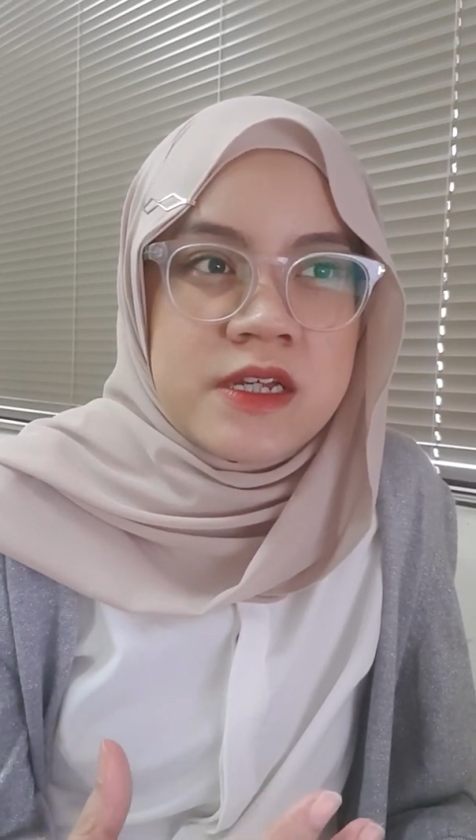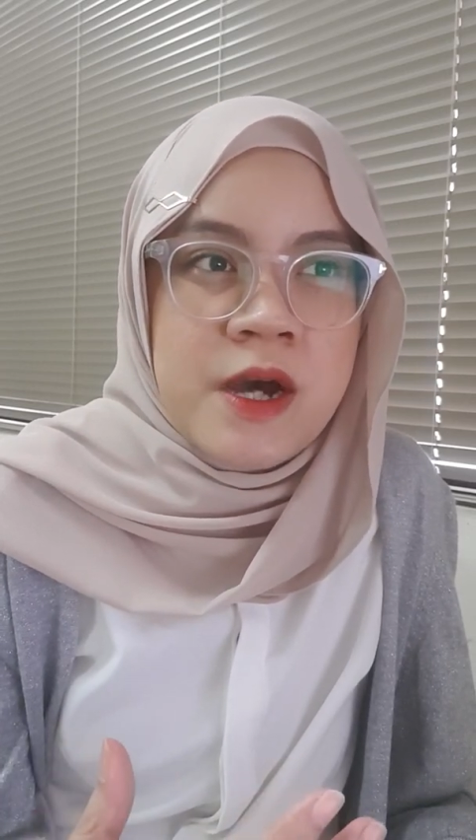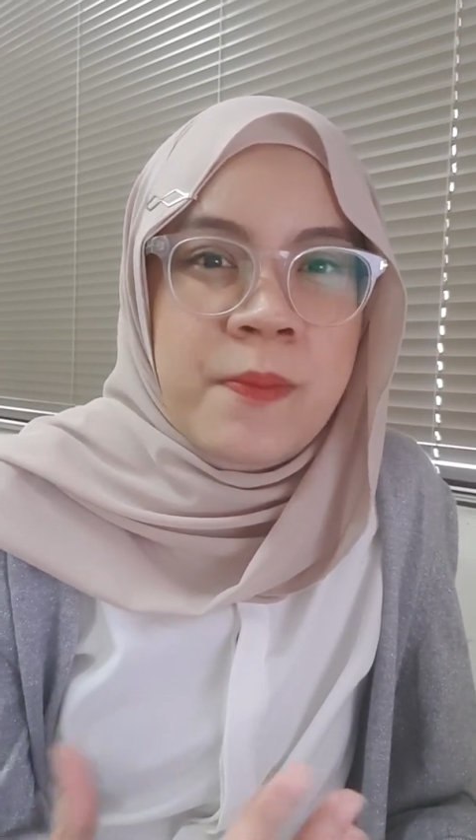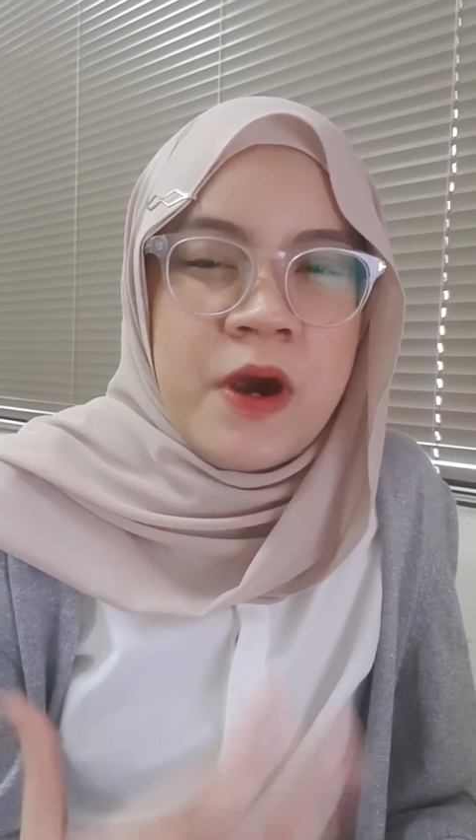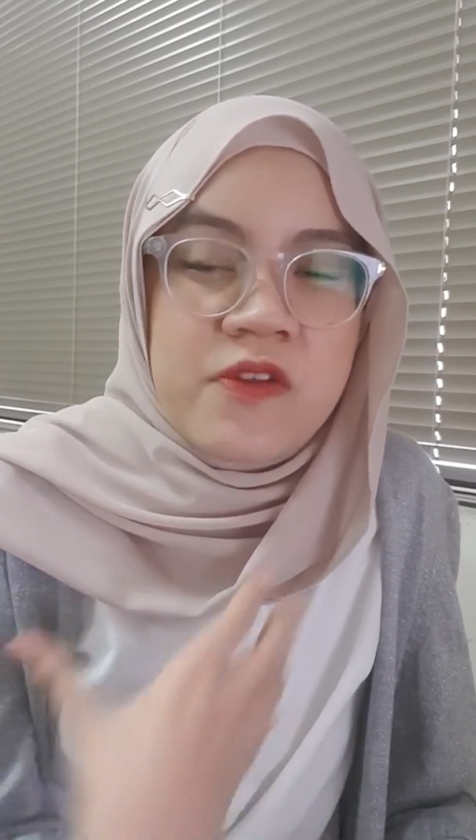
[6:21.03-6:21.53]

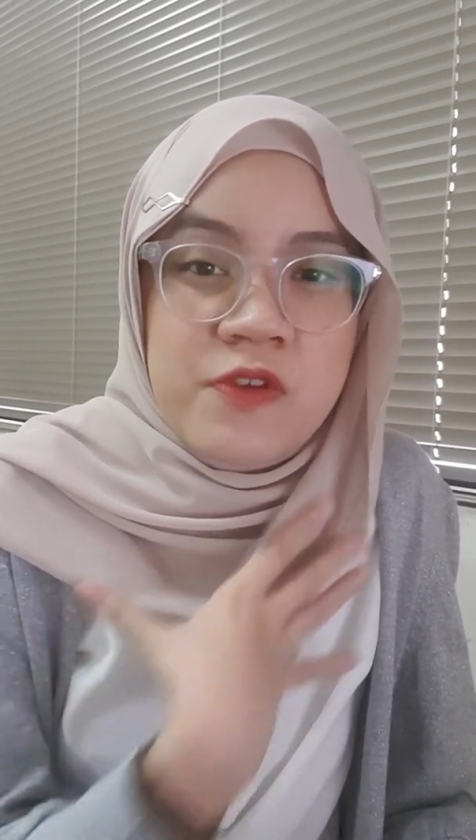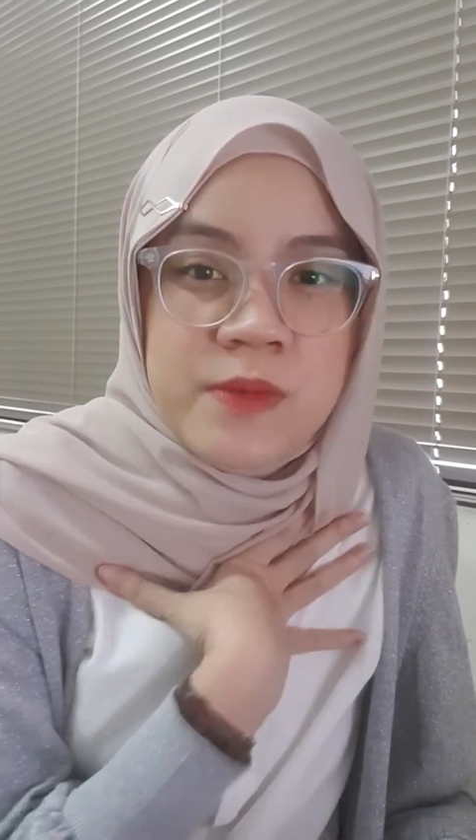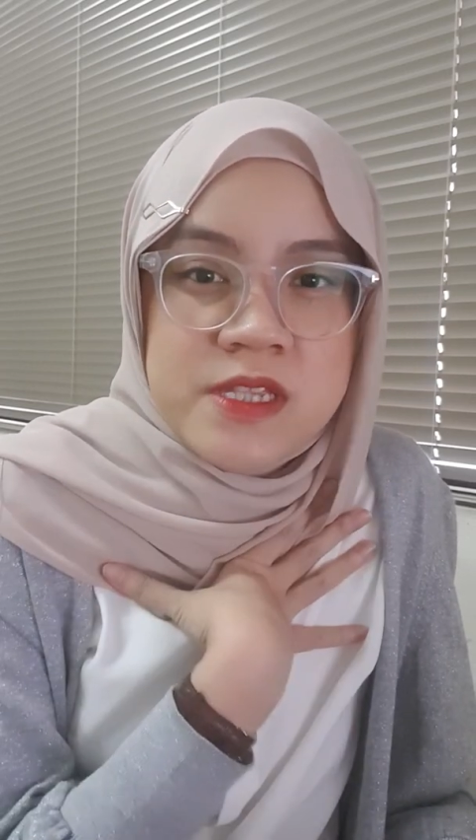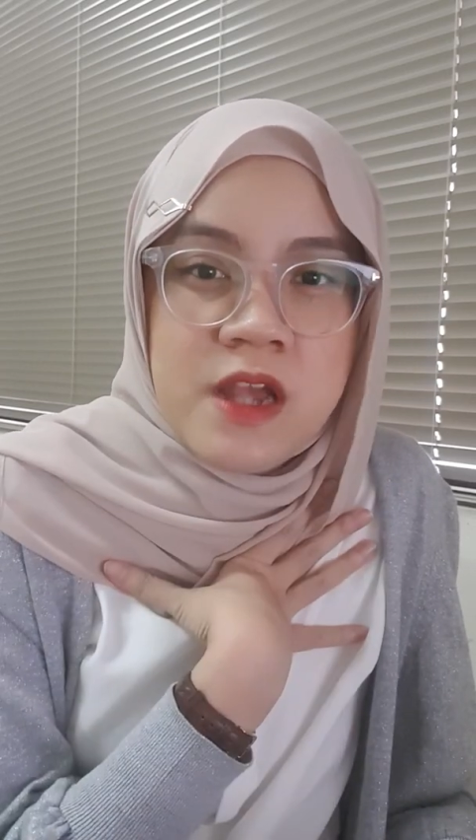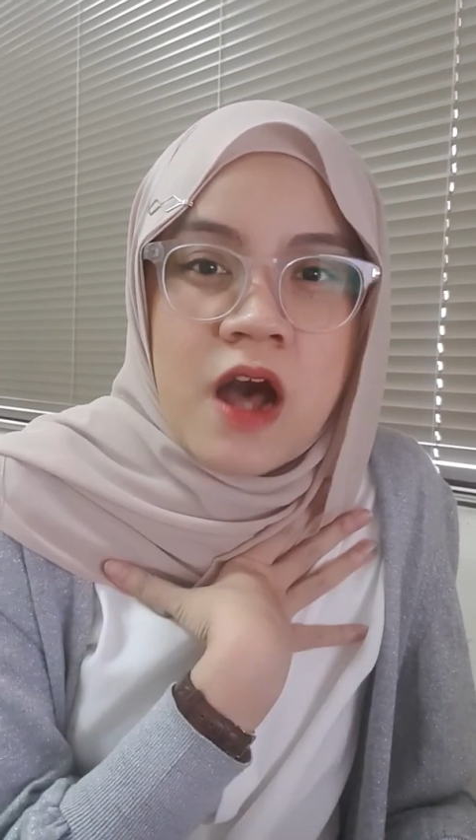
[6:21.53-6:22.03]
apart from
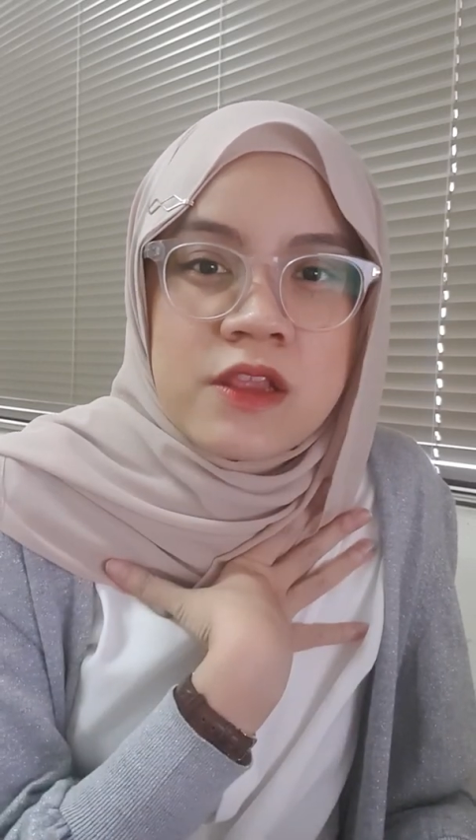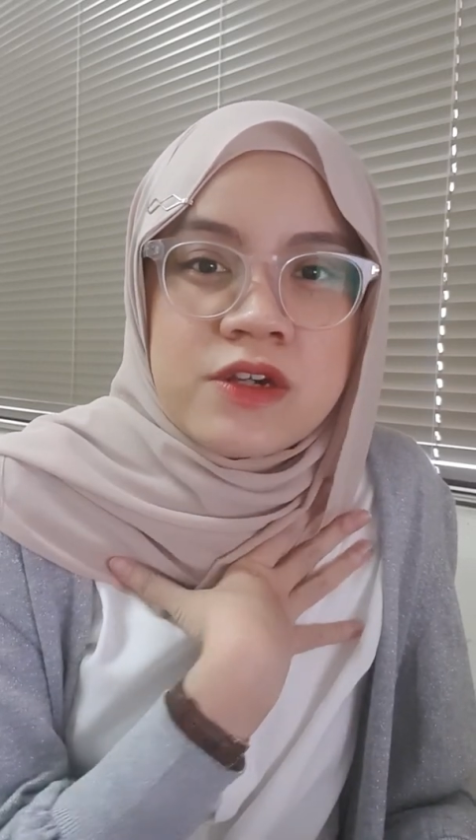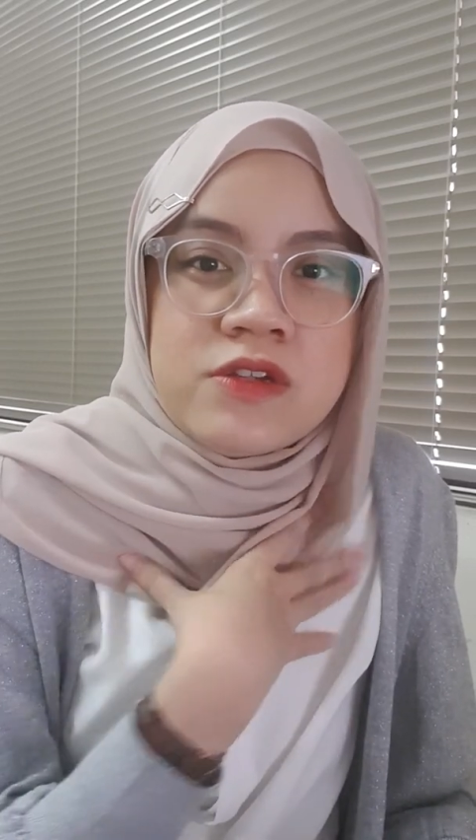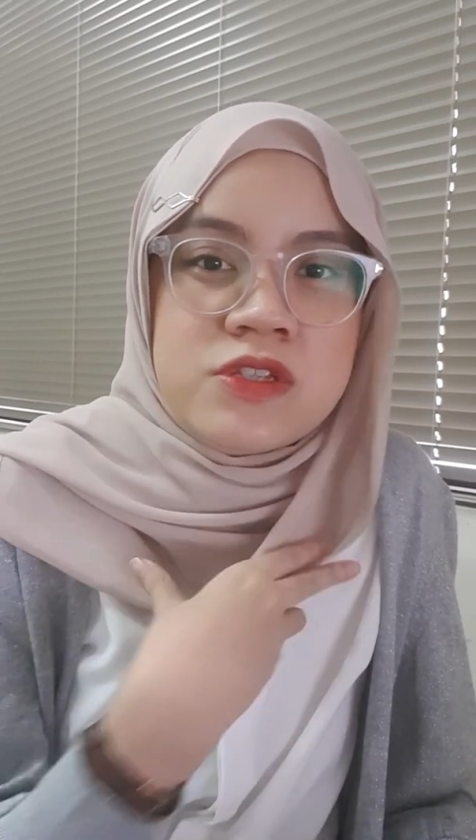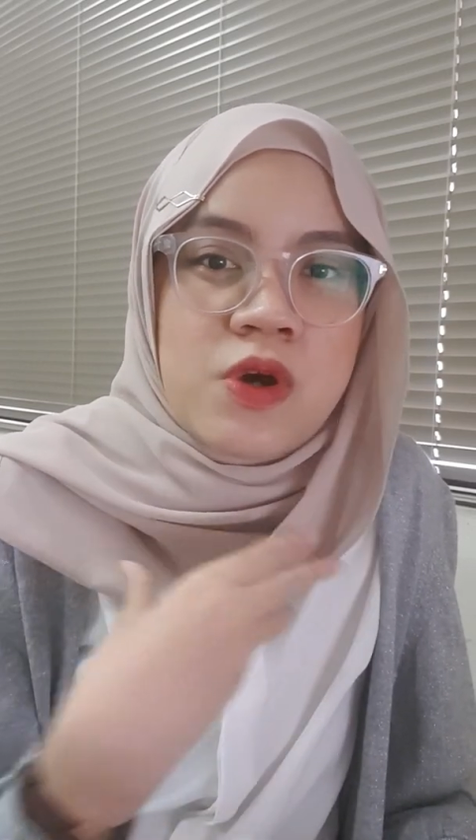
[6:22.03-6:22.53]
its
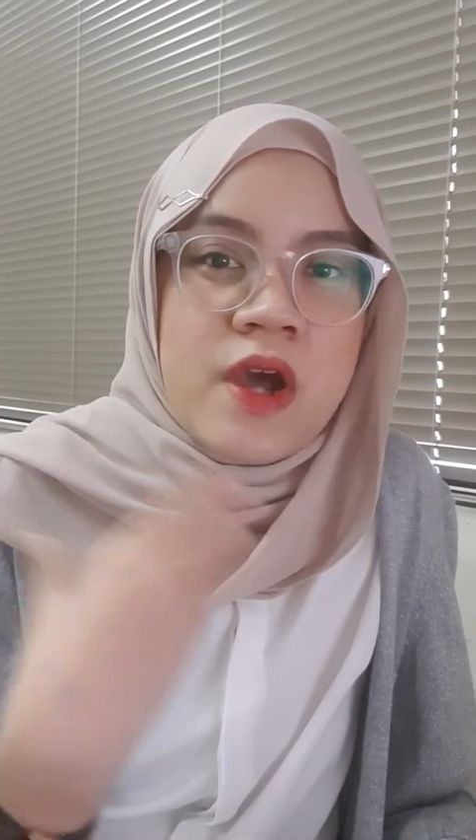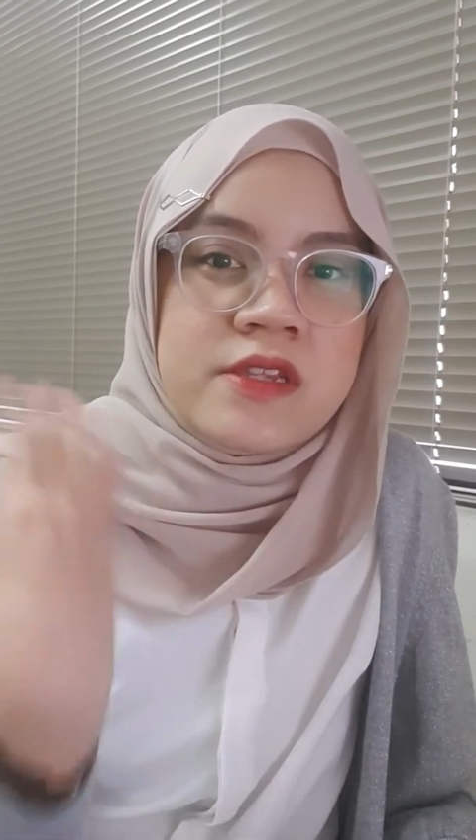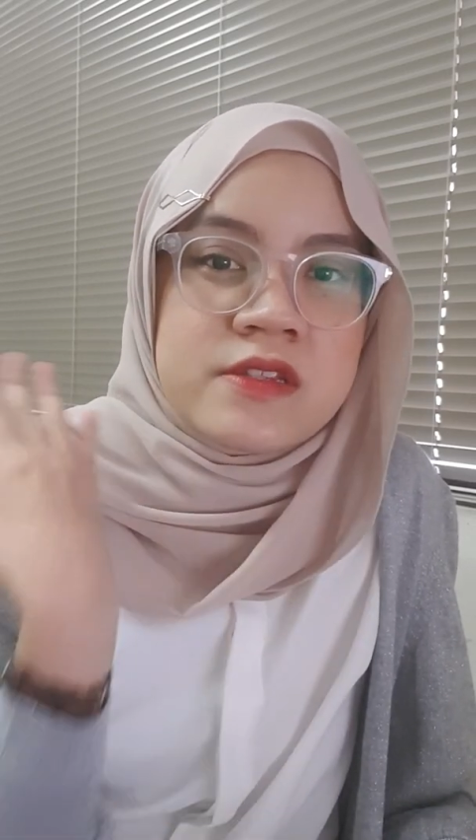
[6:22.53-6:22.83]
color, so I